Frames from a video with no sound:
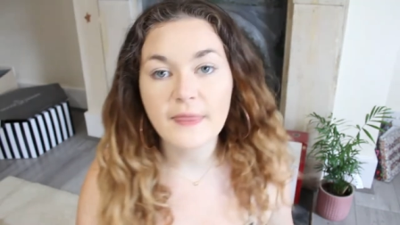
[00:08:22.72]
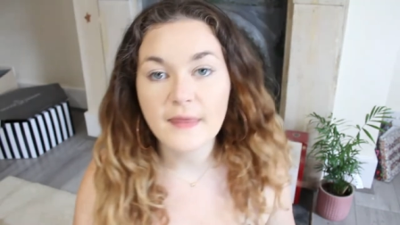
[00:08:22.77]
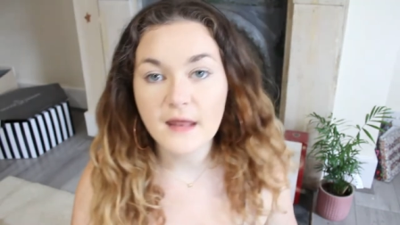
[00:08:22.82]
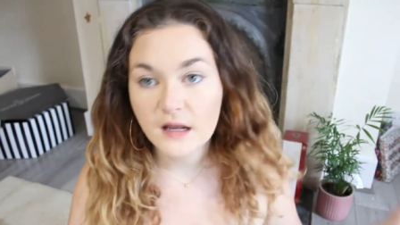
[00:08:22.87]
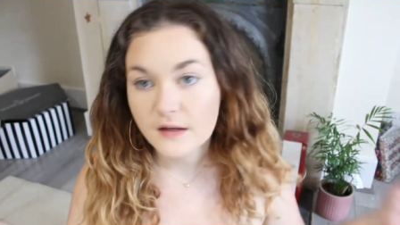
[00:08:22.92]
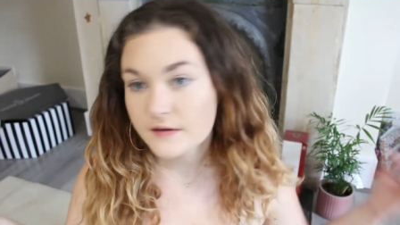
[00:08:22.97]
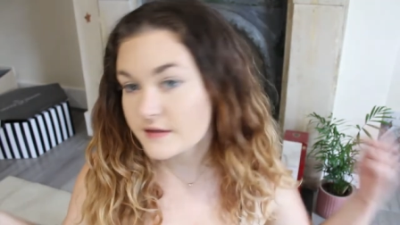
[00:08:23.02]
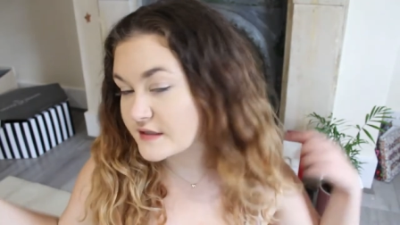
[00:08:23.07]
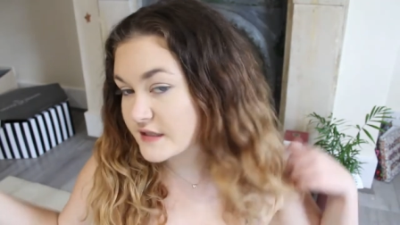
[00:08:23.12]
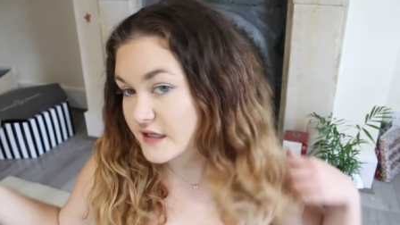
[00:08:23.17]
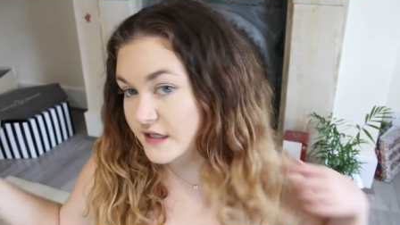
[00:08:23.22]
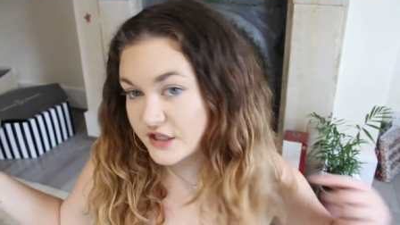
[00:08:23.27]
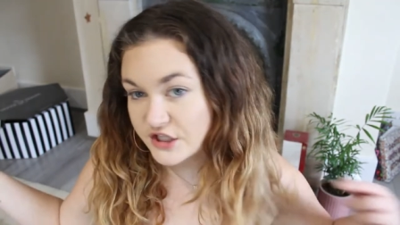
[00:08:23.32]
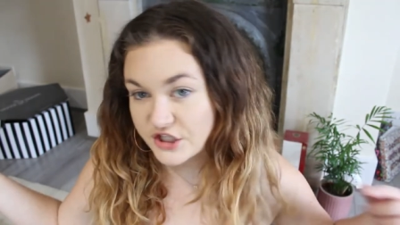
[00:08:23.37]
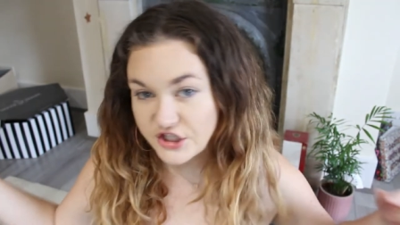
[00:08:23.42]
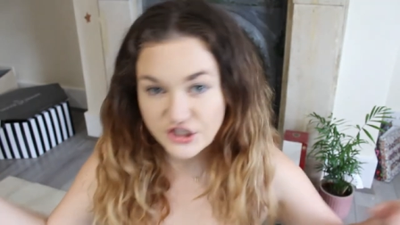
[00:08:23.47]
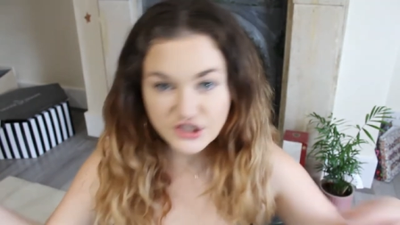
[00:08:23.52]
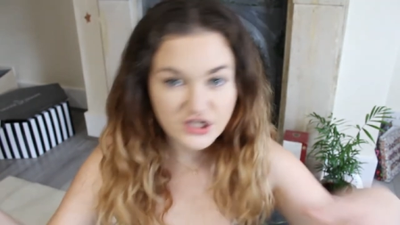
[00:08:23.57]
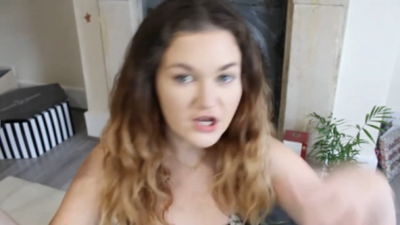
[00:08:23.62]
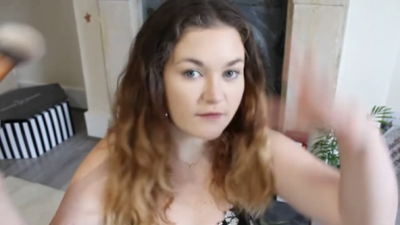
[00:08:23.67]
then I'm just gonna
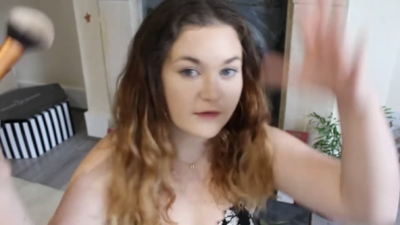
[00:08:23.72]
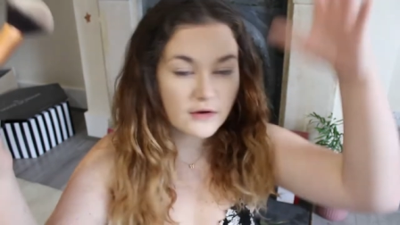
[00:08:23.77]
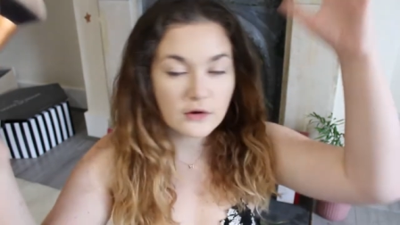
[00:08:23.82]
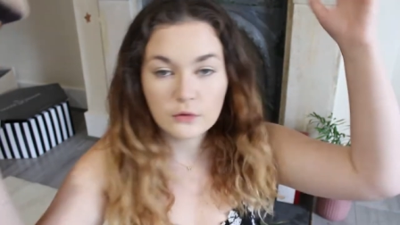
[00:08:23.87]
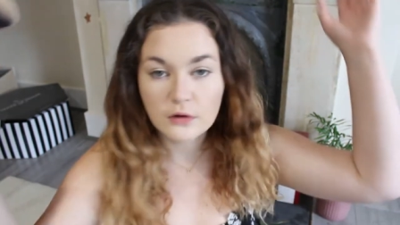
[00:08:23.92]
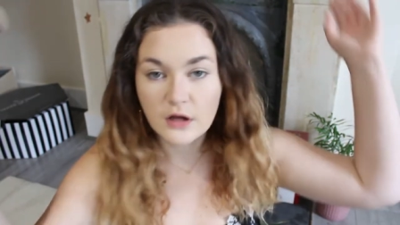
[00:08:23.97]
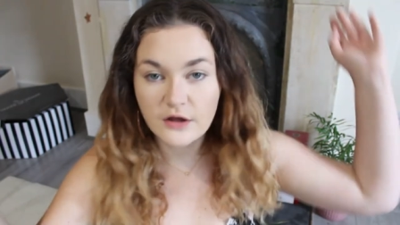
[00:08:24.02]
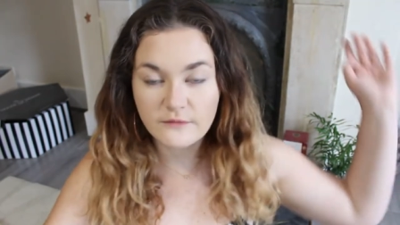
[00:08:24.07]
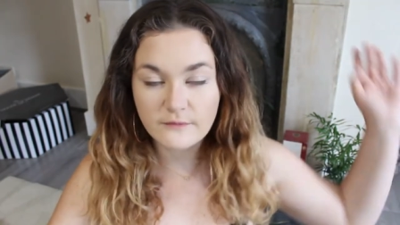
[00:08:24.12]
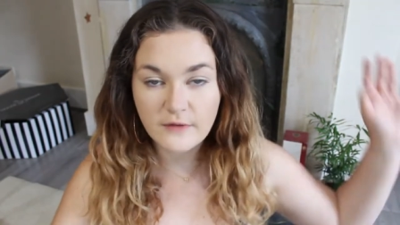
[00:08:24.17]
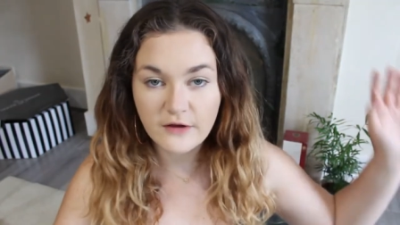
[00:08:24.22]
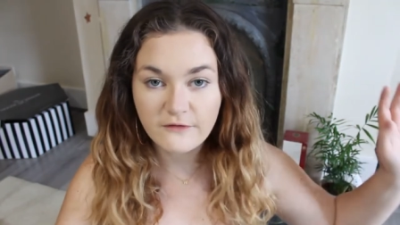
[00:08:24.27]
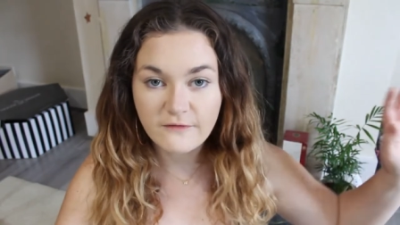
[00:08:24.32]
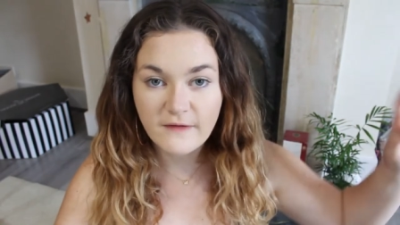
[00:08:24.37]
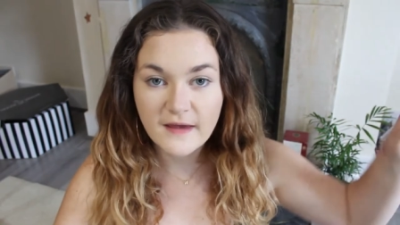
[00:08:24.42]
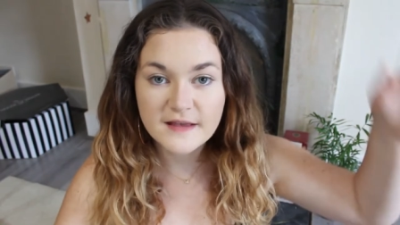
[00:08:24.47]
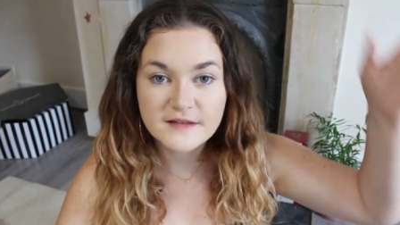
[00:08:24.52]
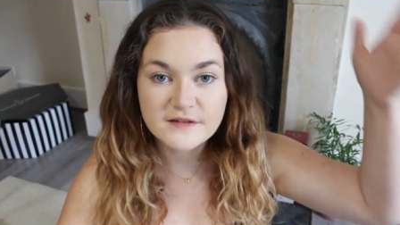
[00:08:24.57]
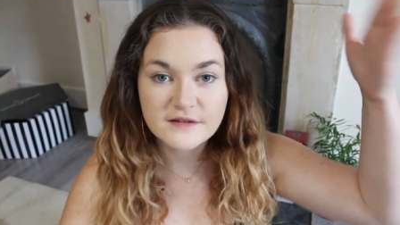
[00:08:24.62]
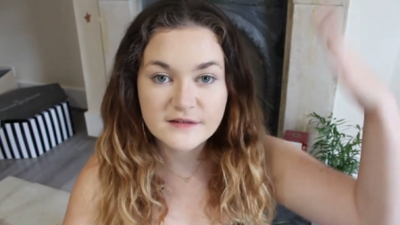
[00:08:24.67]
shove it all over my
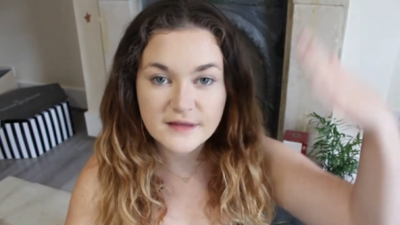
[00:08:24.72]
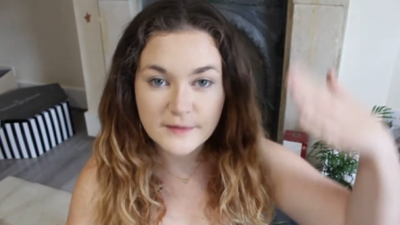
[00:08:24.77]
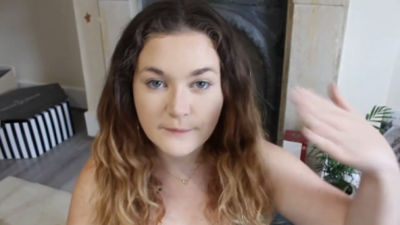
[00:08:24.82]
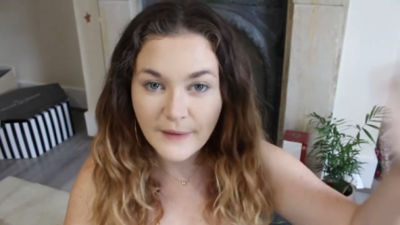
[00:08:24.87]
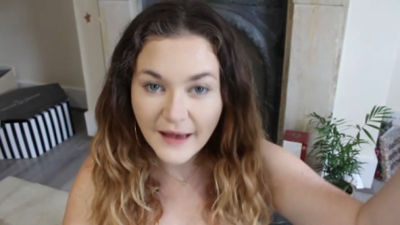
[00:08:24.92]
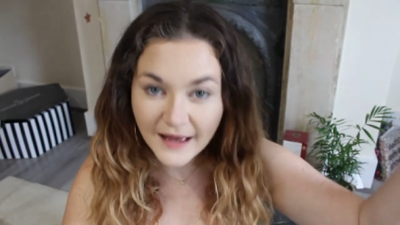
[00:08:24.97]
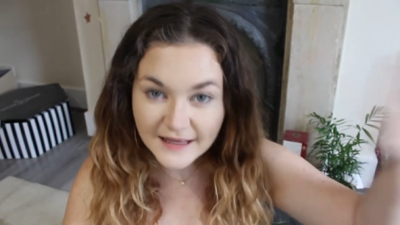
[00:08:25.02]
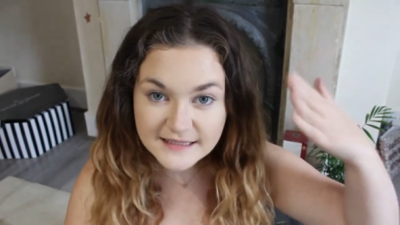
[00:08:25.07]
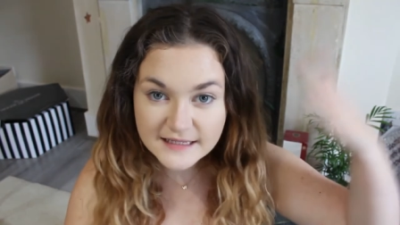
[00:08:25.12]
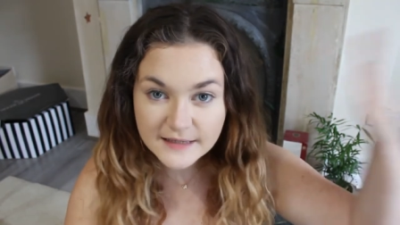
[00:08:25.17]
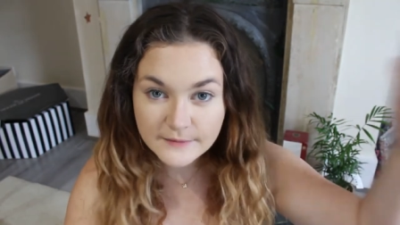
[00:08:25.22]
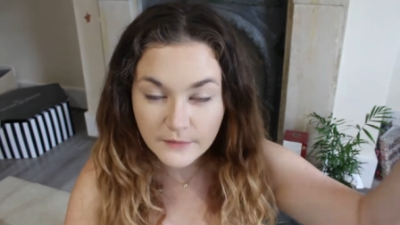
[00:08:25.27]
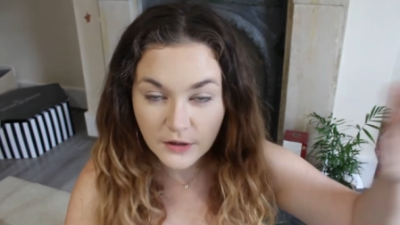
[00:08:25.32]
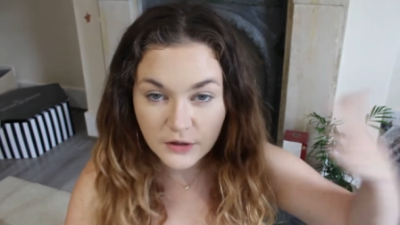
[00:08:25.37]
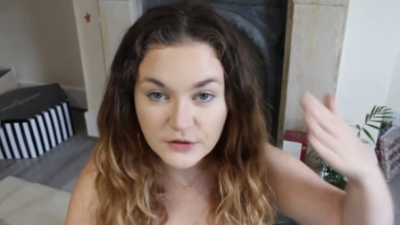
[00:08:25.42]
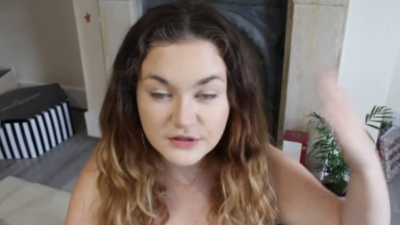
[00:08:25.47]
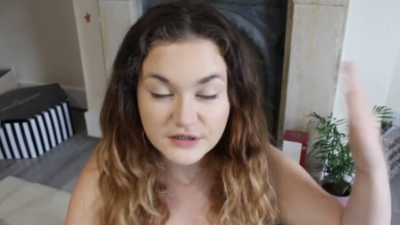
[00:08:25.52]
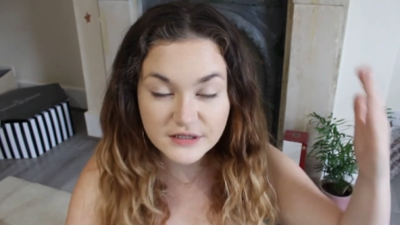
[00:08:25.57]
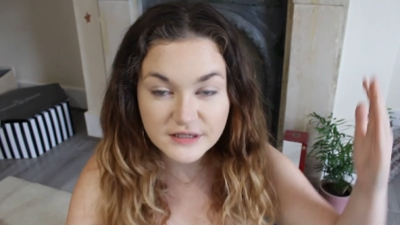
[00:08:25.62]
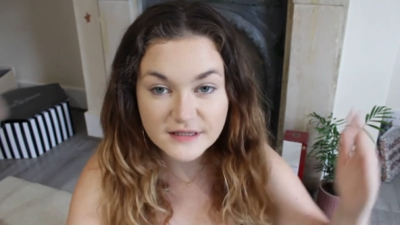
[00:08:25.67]
face using patting
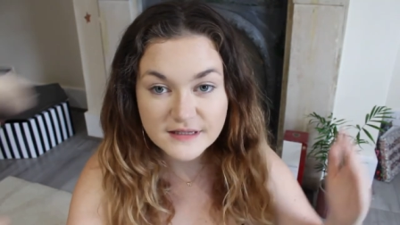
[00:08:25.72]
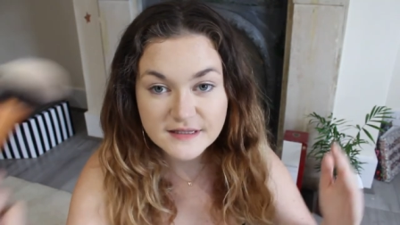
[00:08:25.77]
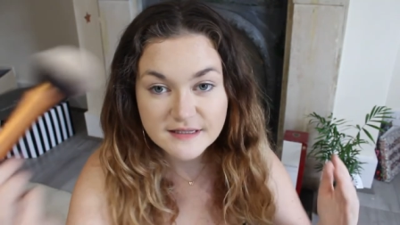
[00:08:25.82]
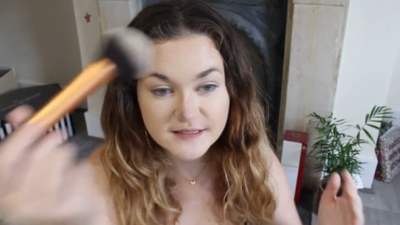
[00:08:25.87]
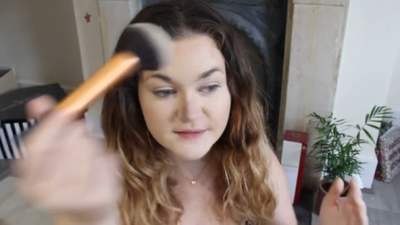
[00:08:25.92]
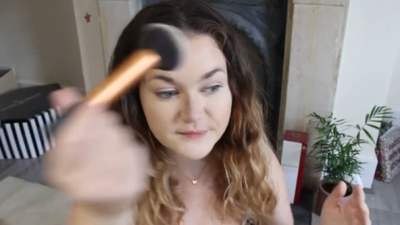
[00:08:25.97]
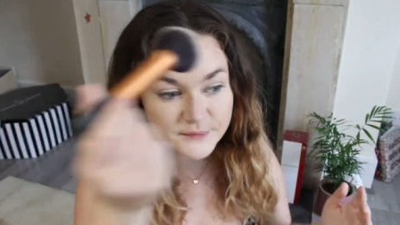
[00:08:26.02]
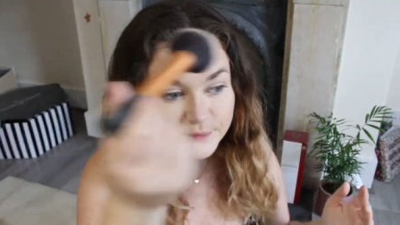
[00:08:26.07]
motions.